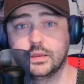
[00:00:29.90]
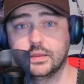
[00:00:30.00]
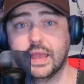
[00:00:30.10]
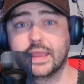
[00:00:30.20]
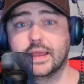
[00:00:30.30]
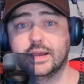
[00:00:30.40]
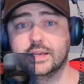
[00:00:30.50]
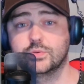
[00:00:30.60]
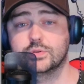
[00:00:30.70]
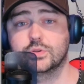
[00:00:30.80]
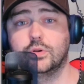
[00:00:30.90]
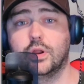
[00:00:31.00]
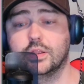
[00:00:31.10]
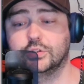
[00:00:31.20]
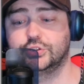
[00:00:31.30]
Hey guys, what's going
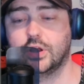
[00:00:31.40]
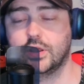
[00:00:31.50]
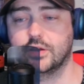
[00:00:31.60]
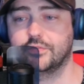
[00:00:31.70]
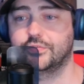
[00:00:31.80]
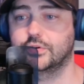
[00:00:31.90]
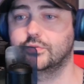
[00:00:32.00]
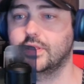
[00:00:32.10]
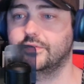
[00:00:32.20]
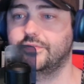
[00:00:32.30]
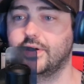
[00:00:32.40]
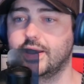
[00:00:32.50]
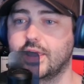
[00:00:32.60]
on? It's Sean of Third Relify,